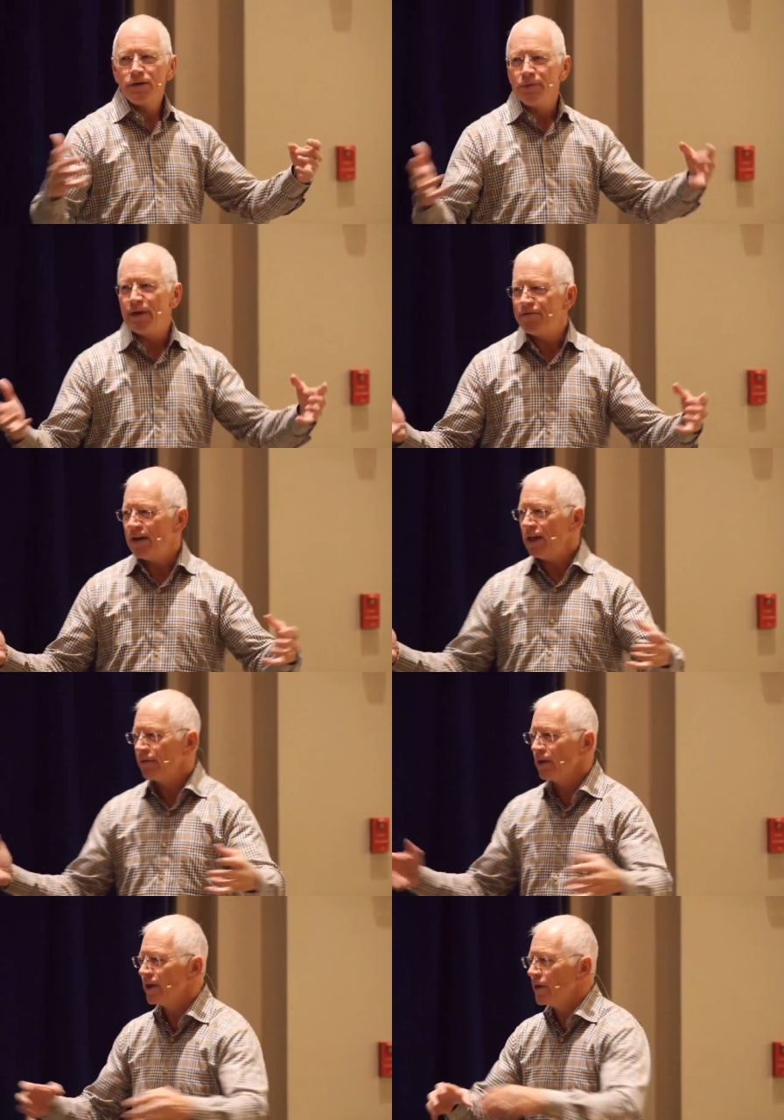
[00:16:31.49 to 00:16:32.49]
to be
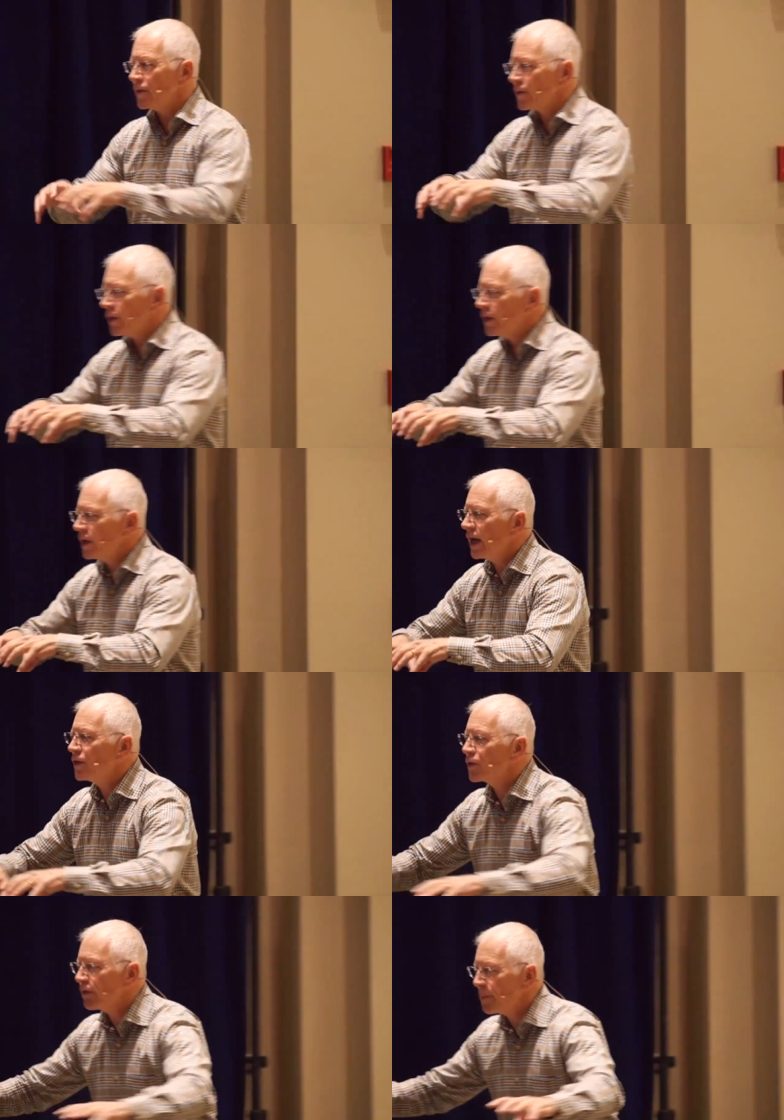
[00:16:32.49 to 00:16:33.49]
faithful is
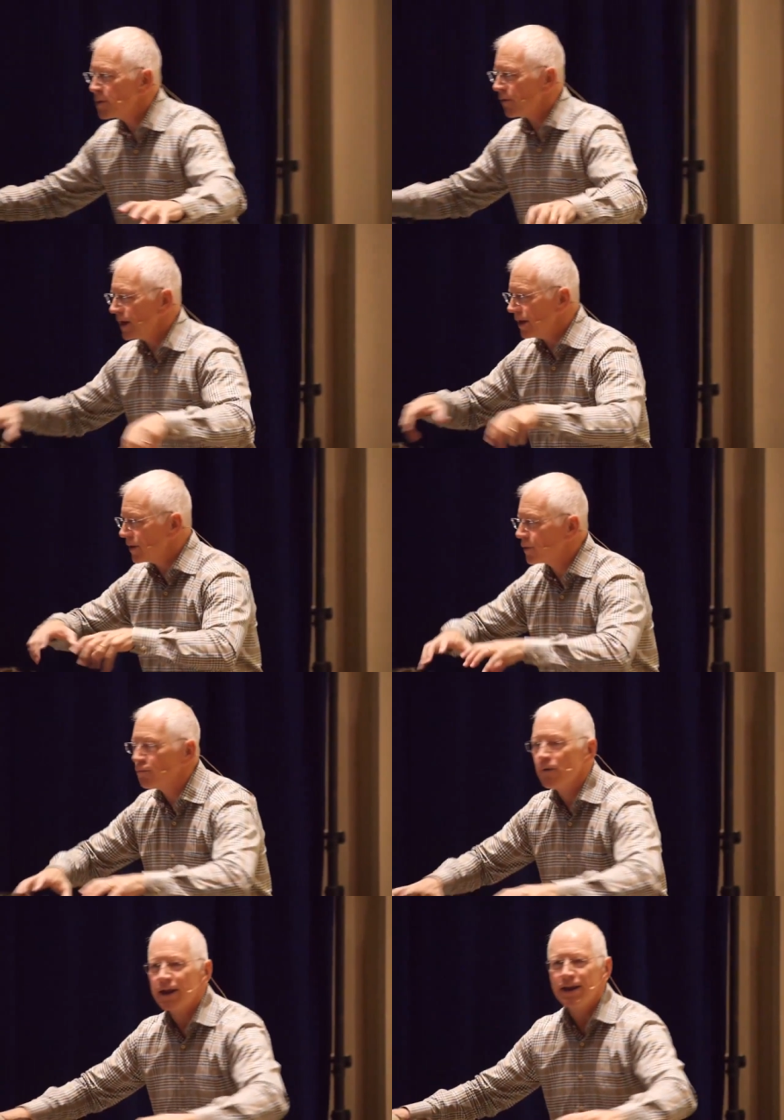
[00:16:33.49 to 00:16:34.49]
inscripturated, it's
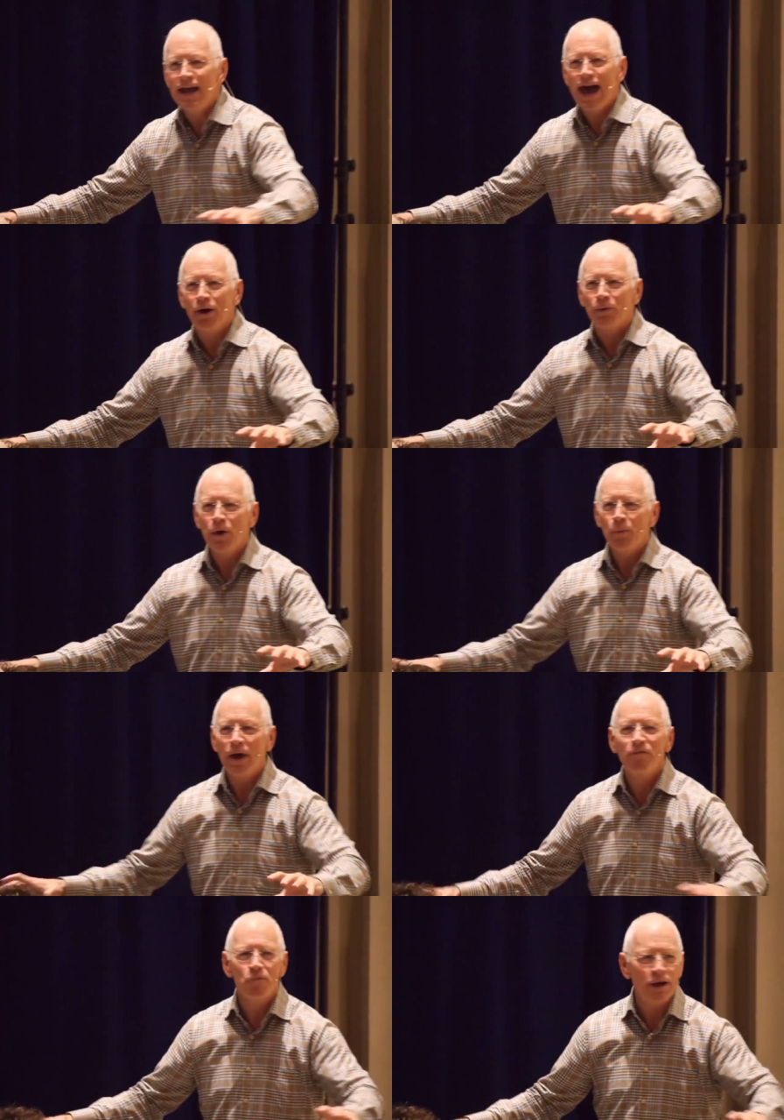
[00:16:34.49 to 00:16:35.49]
written down.
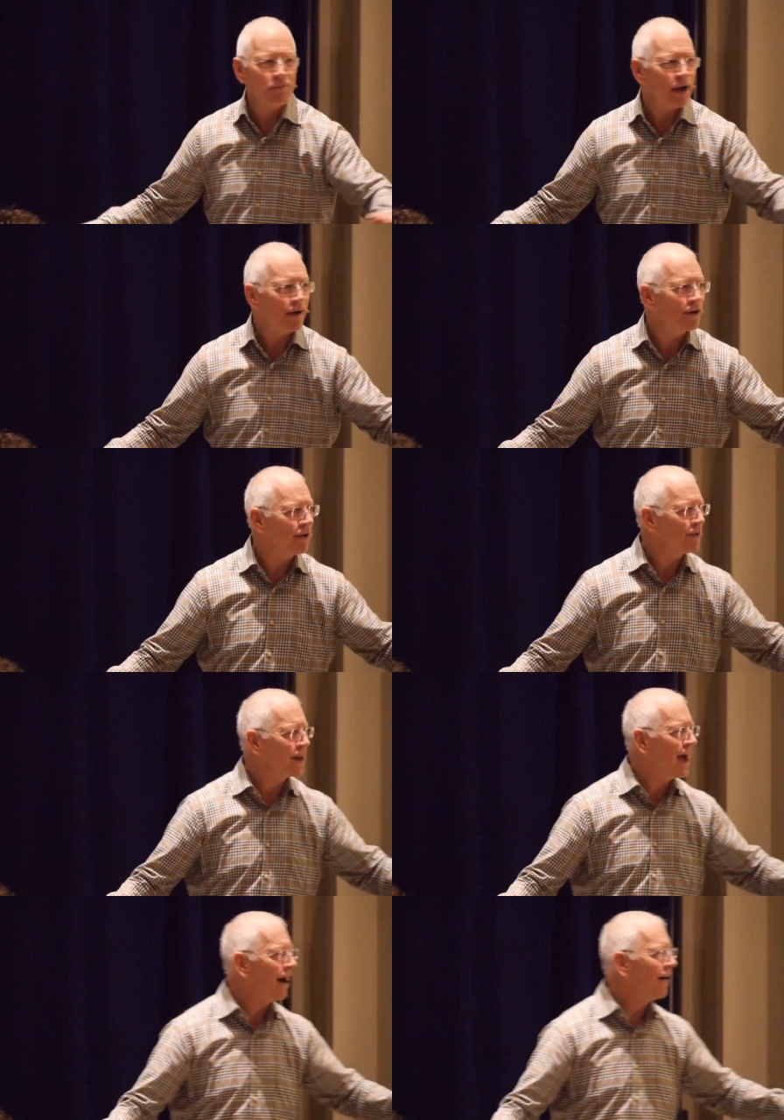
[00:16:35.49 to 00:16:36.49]
We have a written record of it
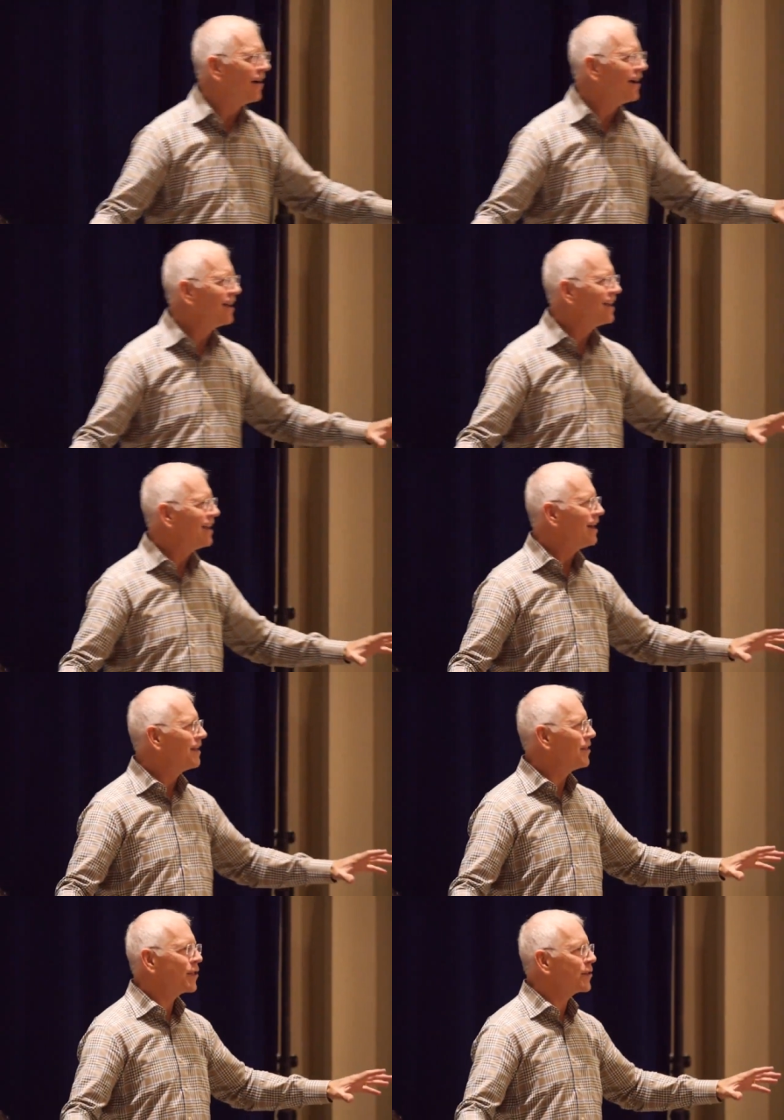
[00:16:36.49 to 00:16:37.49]
now.
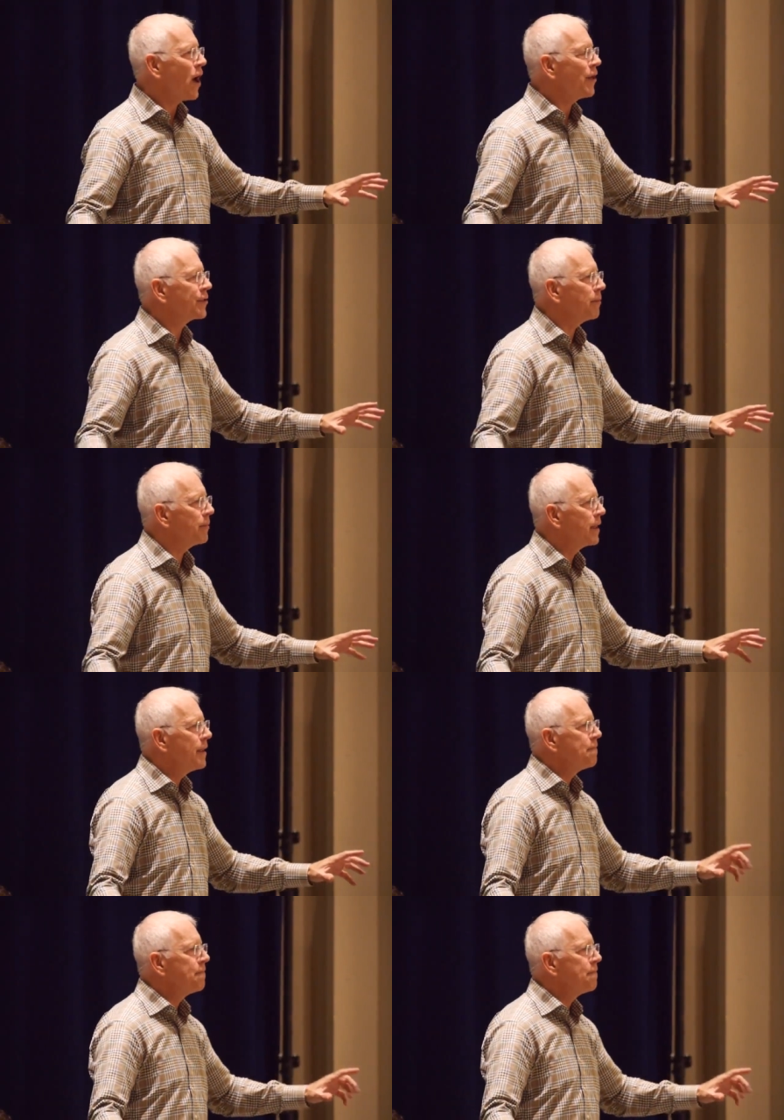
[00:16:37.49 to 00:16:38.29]
This is awesome.